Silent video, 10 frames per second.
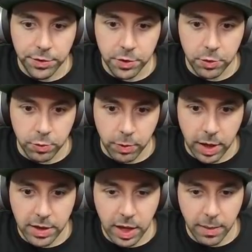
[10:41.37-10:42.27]
Dude,
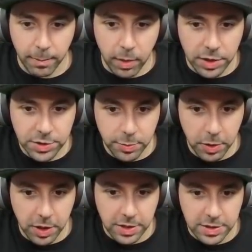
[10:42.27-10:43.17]
red dot muzzle
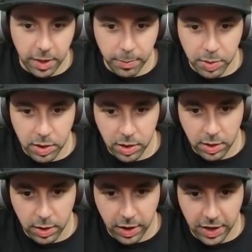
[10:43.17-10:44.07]
break is the
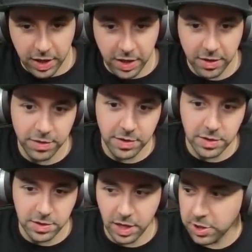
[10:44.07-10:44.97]
play. This
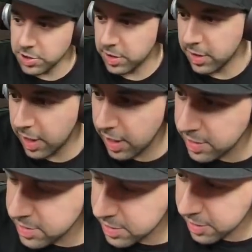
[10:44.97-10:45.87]
is actually
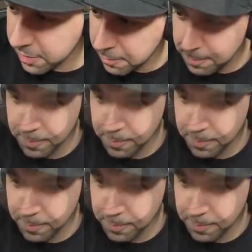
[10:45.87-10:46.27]
nasty.